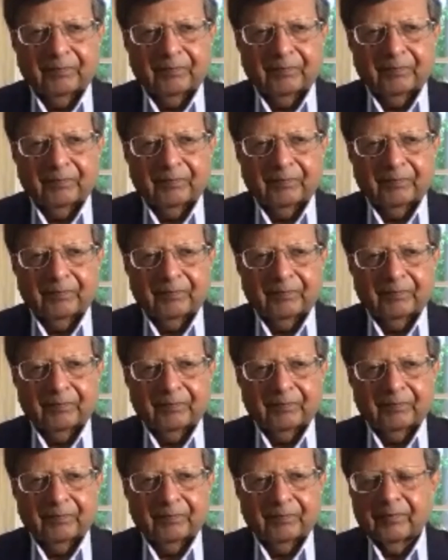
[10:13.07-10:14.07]
The
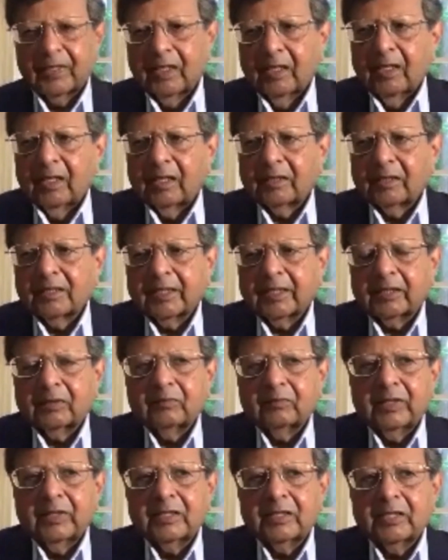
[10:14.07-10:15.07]
second one is that
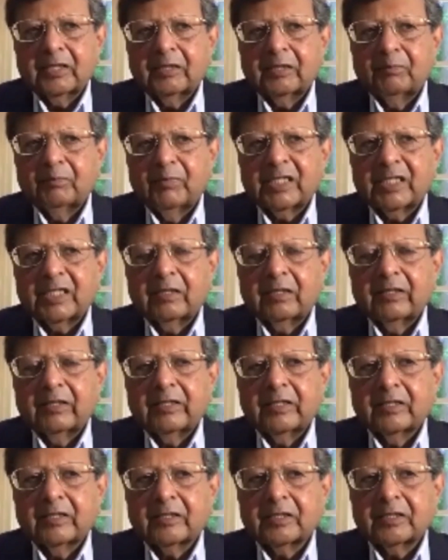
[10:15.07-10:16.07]
the best learners
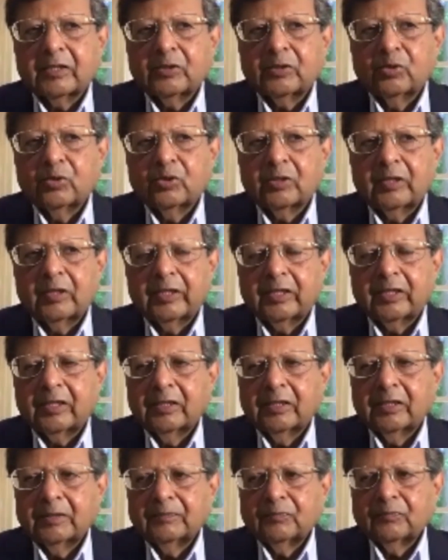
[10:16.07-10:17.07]
are usually
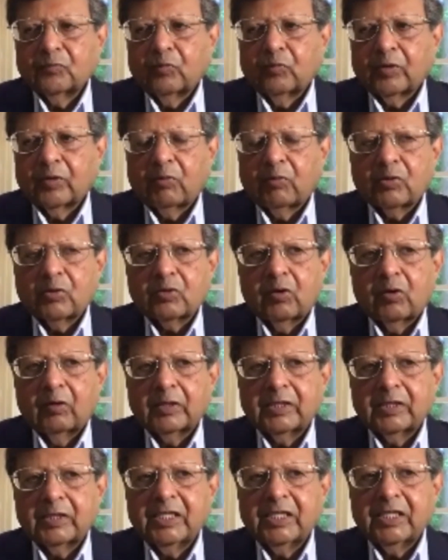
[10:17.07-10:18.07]
what I would call
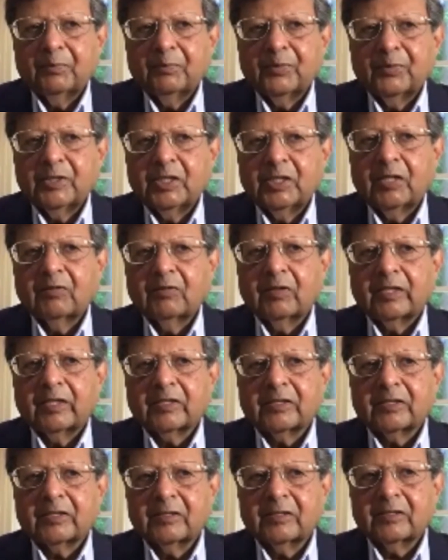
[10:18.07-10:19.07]
deep generalists,